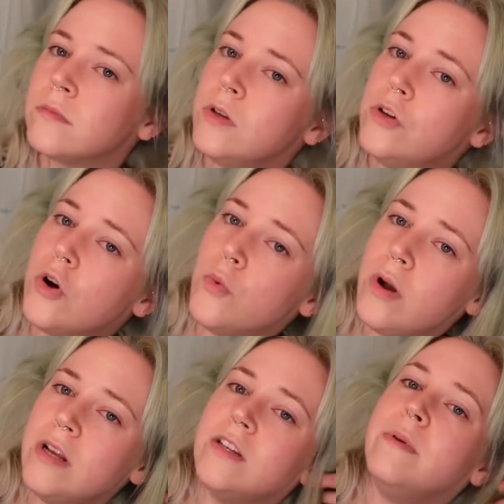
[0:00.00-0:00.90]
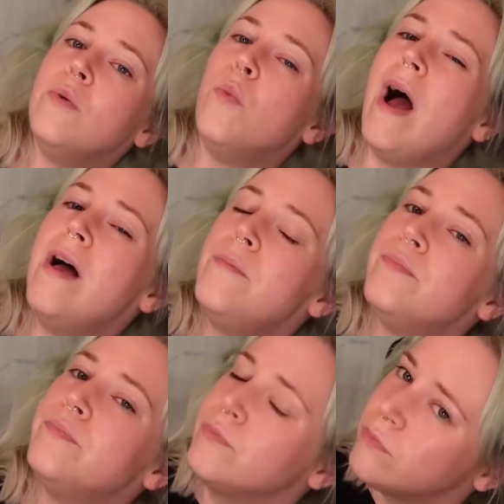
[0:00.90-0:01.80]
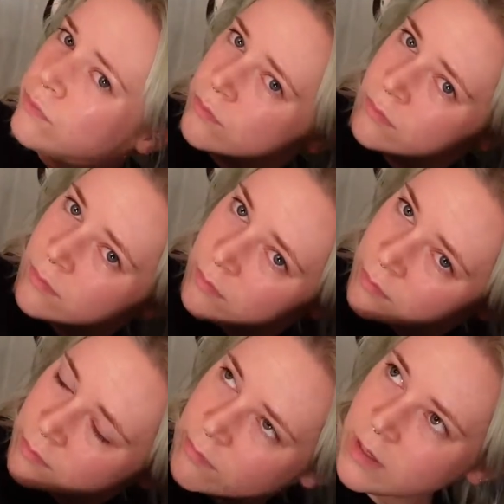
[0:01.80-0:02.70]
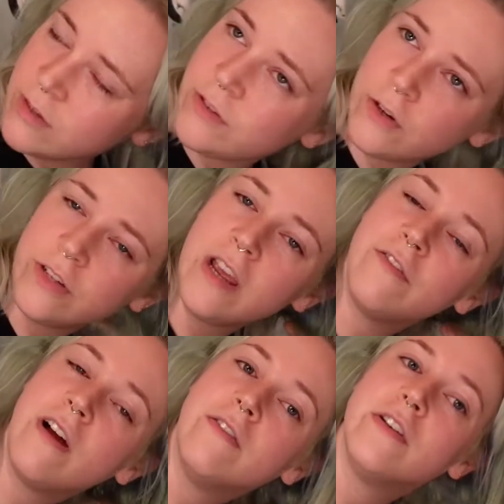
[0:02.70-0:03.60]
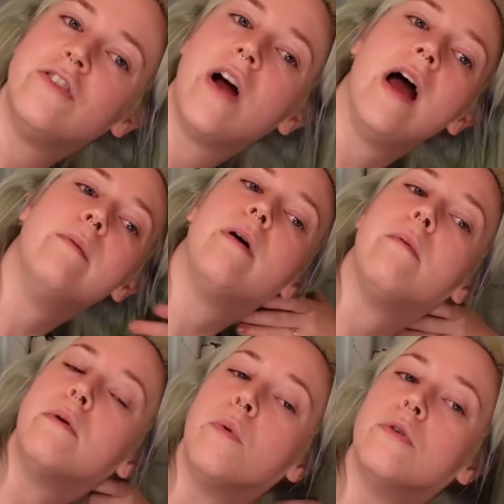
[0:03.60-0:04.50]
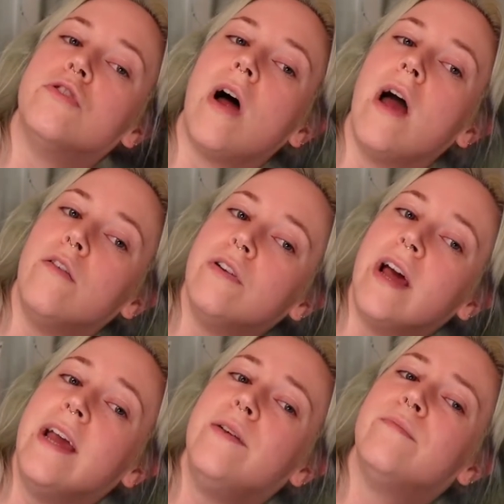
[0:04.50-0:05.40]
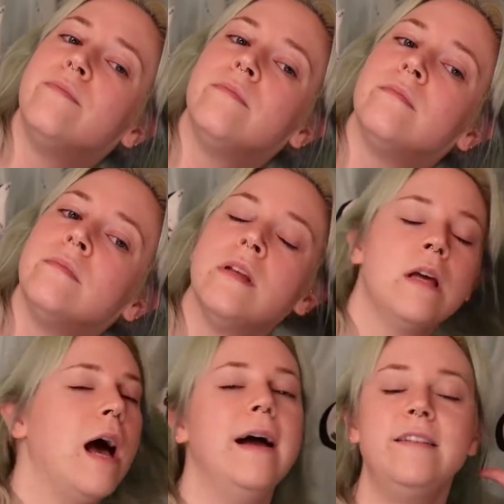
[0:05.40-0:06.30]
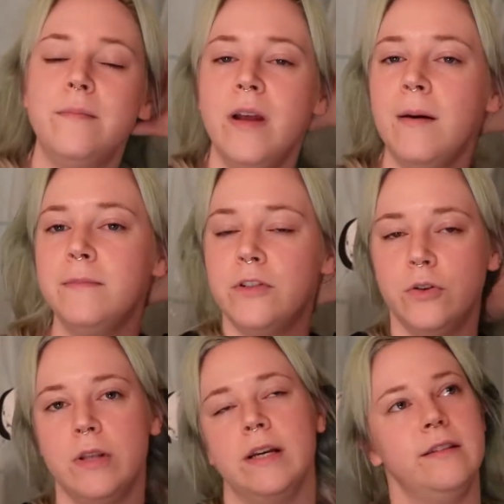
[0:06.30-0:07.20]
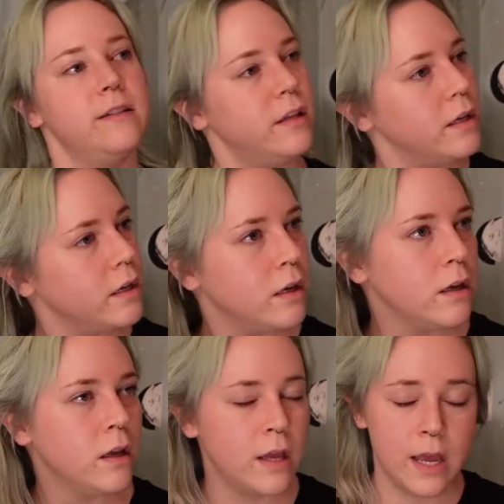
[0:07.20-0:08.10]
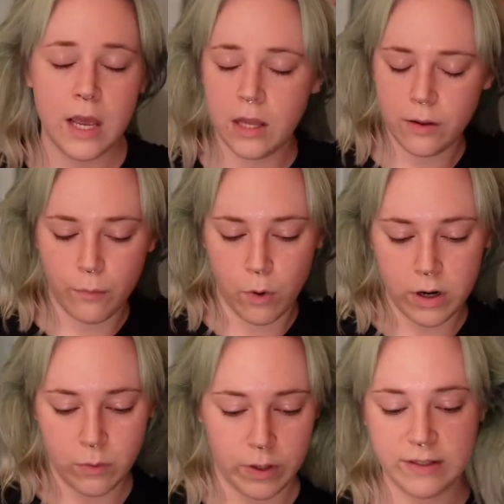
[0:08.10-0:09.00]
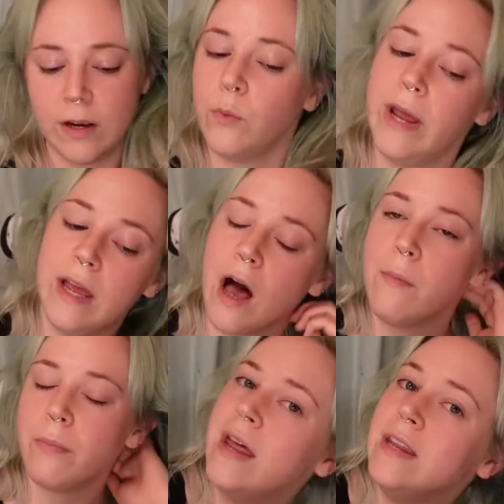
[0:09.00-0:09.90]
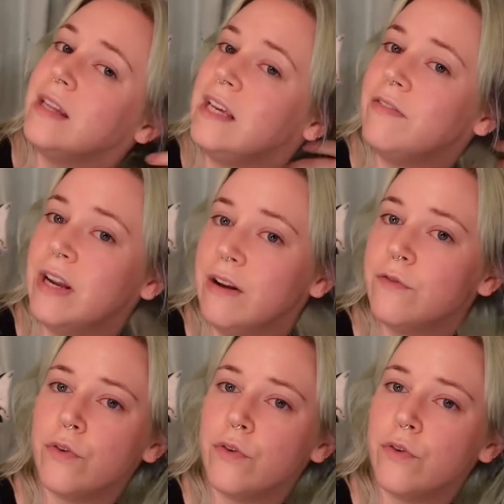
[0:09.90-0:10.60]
You don't want it to be wet because it'll take forever to dry and probably won't dry overnight. I sometimes do this in the morning once I wake up and then leave it in